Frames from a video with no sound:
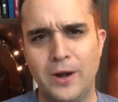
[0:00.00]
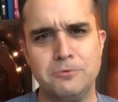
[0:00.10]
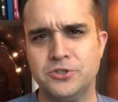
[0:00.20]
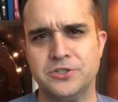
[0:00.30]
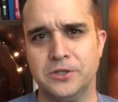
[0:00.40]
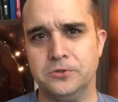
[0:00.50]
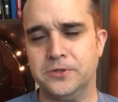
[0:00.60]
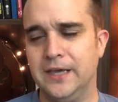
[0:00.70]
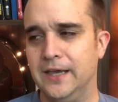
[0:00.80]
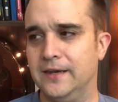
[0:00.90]
I was just a little
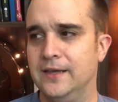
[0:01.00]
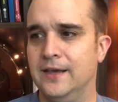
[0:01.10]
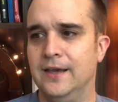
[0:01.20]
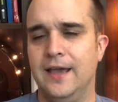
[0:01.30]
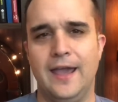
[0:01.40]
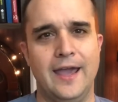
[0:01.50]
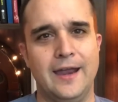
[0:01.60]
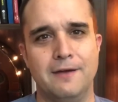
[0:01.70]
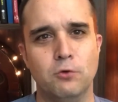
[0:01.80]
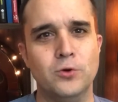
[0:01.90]
kid.
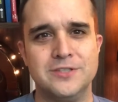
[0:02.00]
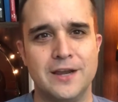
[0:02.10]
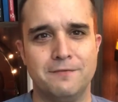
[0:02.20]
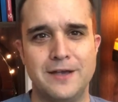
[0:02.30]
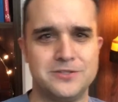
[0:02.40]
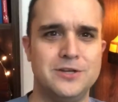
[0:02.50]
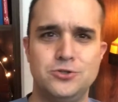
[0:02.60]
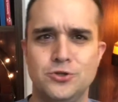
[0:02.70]
And I've always had a fascination.